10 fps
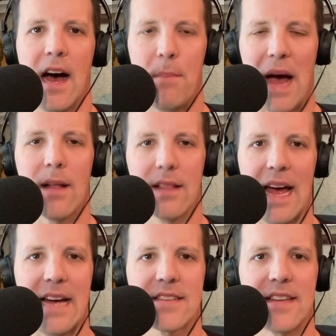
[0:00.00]
about
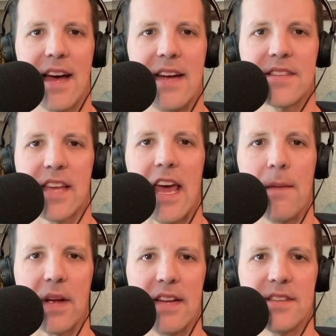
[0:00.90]
last night's
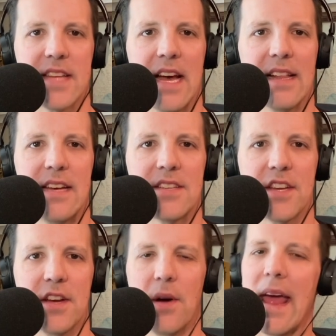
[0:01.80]
game against
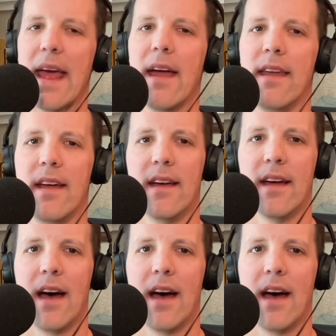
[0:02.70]
LSU, and